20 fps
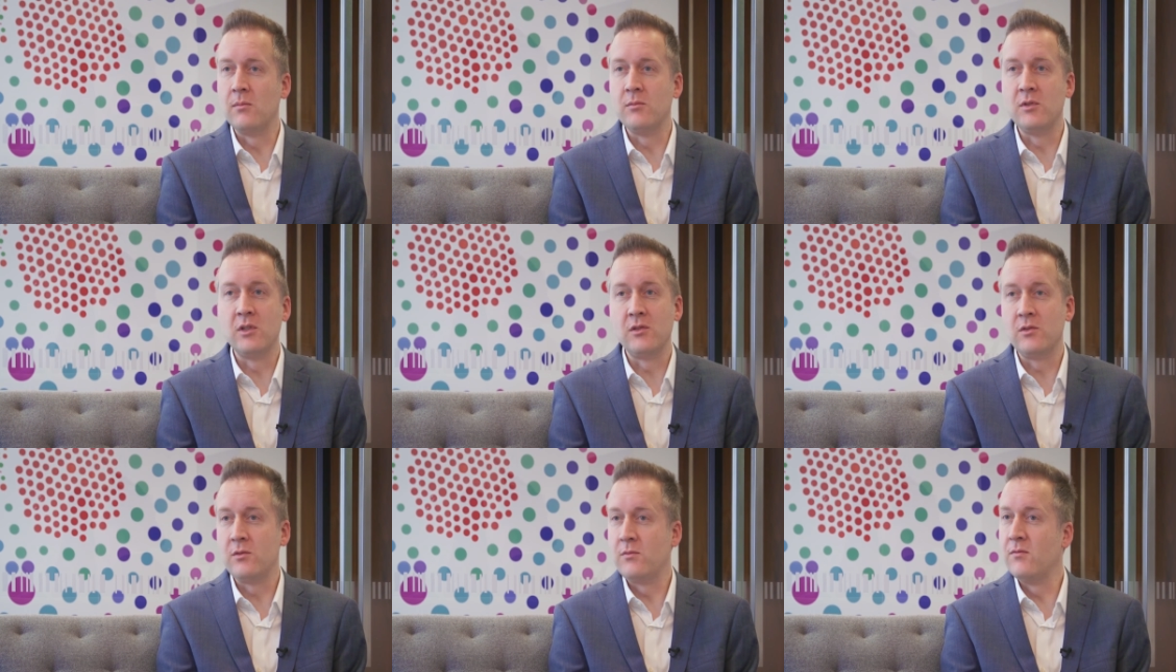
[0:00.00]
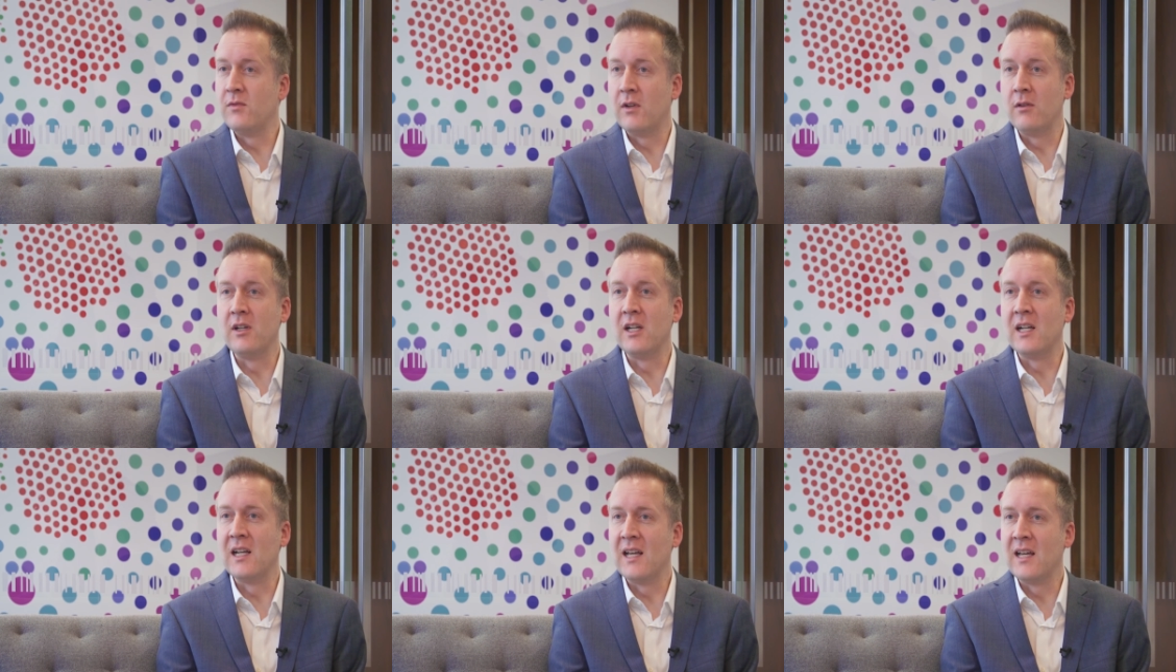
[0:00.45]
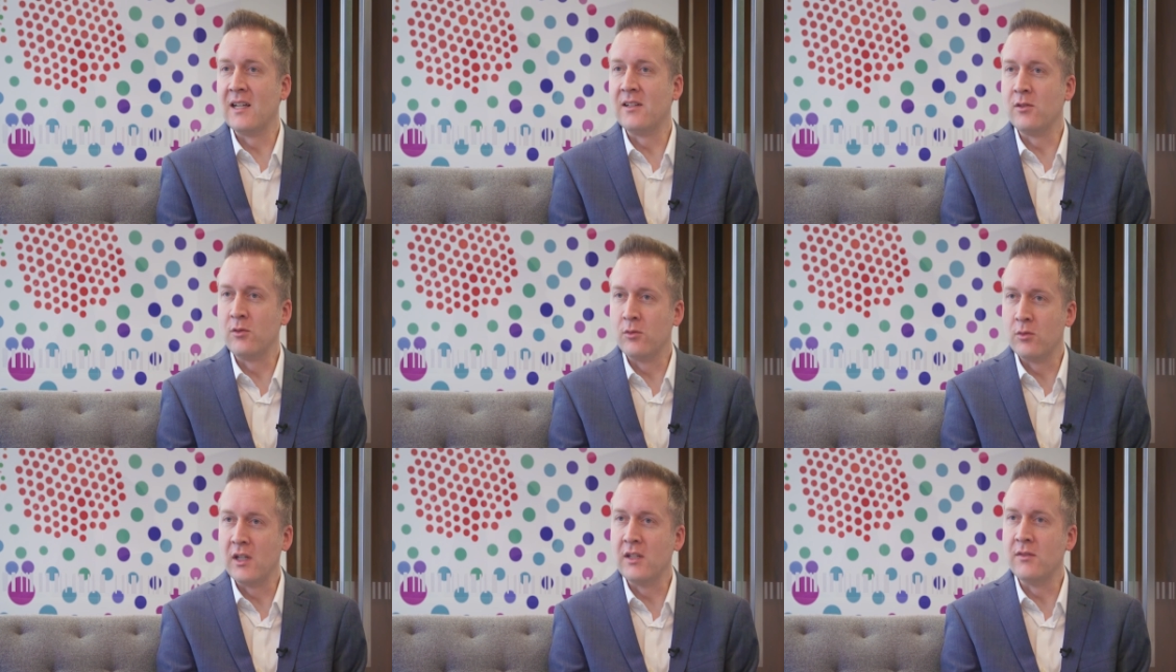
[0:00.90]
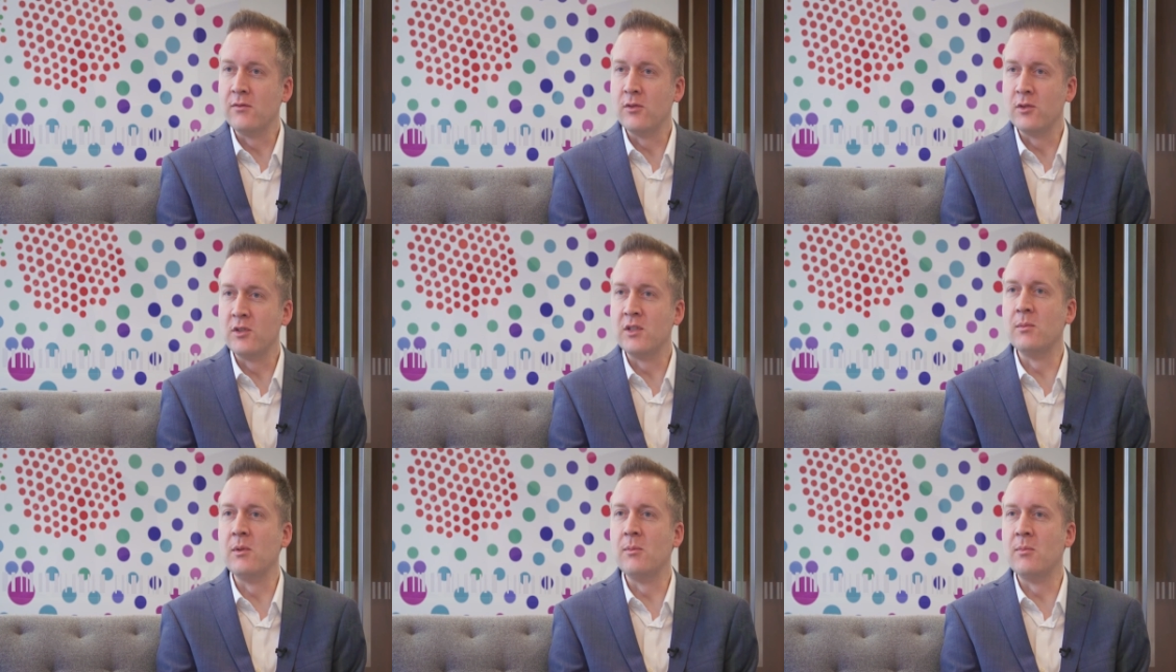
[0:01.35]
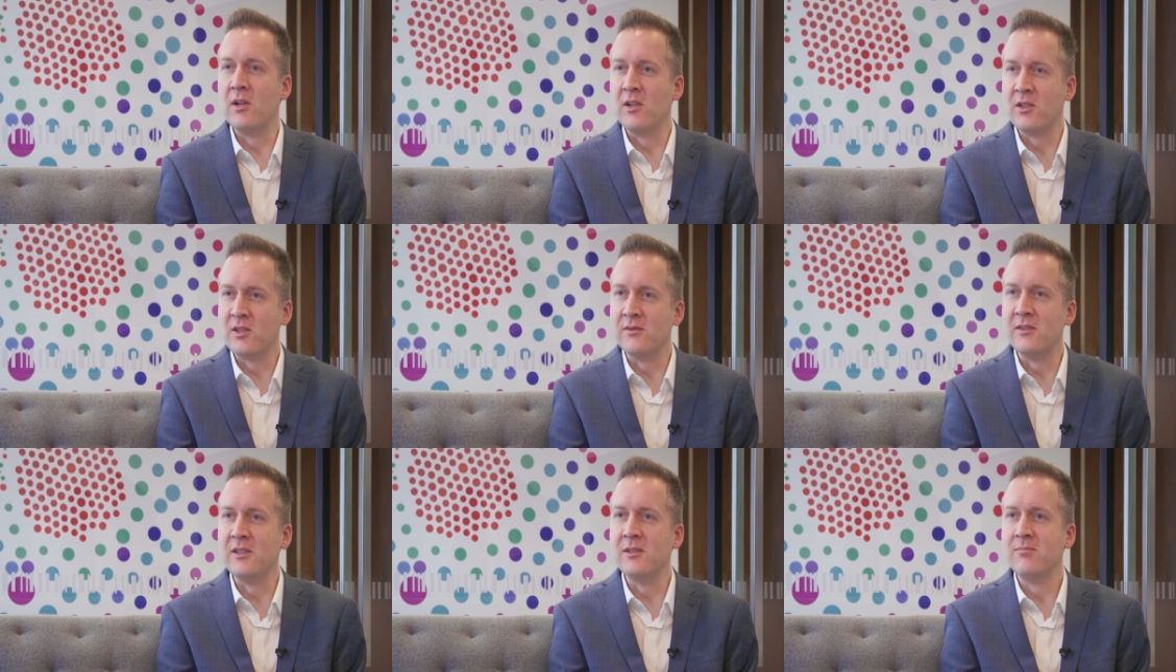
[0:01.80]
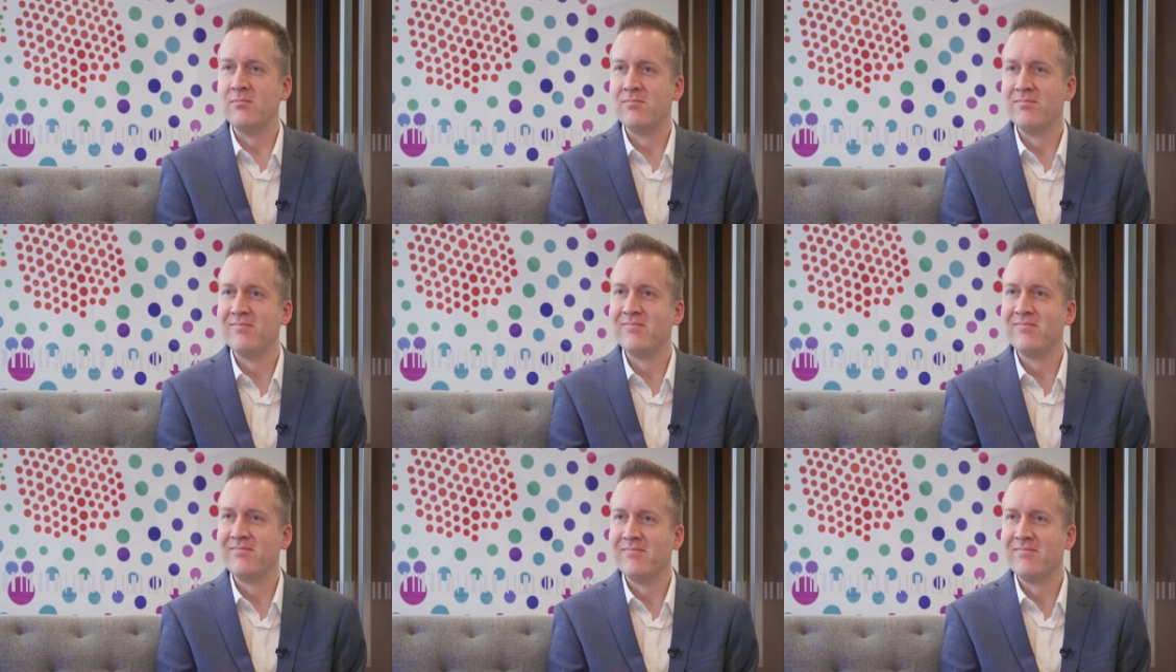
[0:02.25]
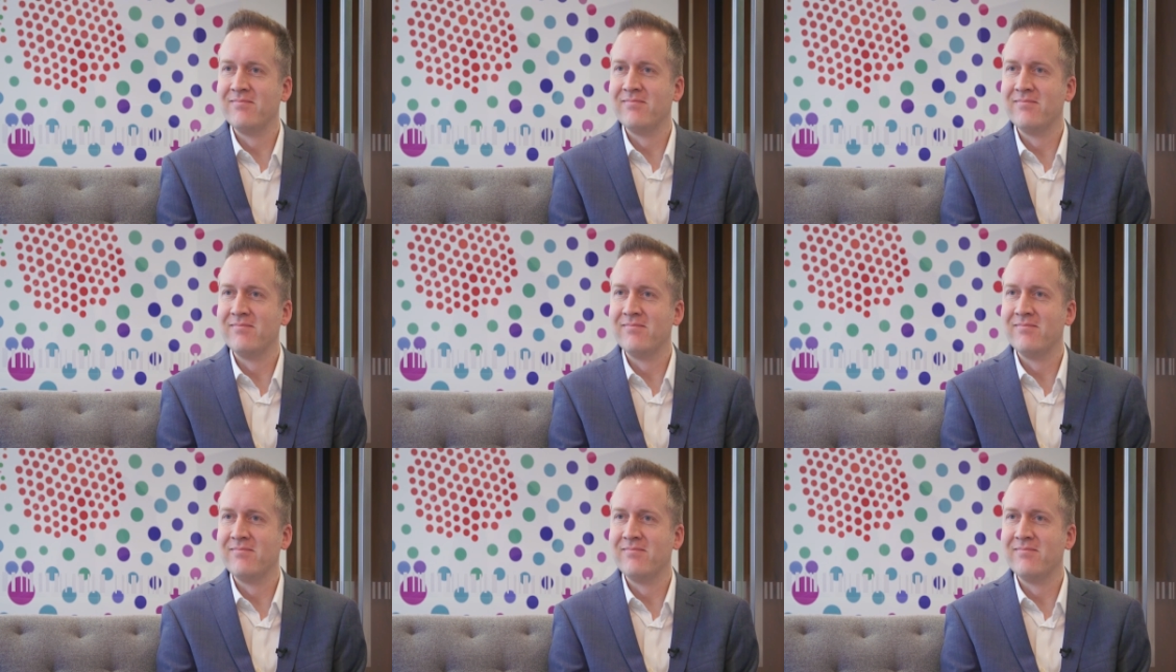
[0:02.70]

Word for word: I'm just very glad and grateful to be part of it.